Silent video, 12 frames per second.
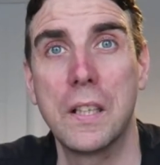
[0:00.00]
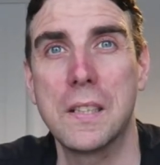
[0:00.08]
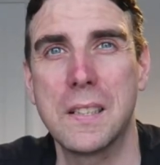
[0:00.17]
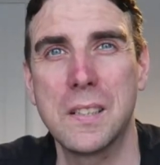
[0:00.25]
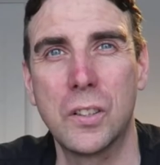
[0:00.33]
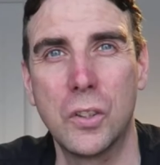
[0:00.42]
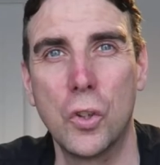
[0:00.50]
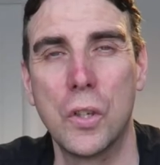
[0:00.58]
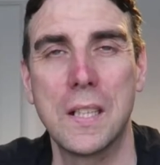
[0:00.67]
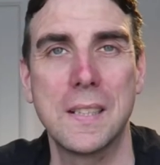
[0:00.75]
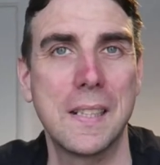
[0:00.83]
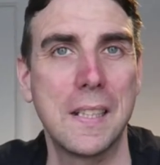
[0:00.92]
It's as good
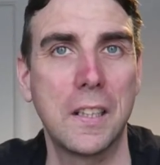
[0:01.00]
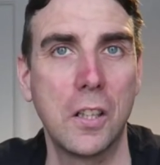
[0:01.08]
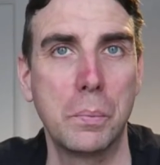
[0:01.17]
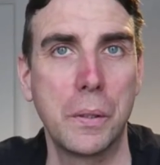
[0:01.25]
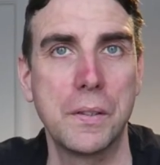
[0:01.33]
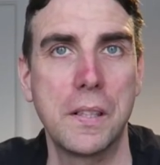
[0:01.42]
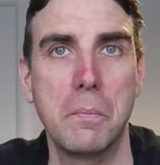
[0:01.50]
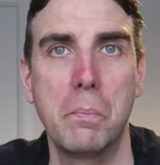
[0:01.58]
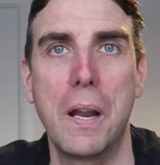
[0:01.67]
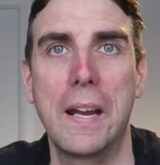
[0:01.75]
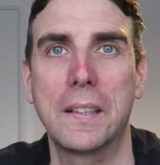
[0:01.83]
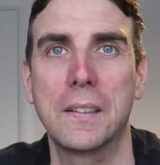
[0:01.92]
as the GoPro 7
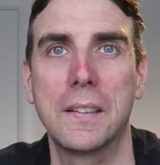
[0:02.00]
Black,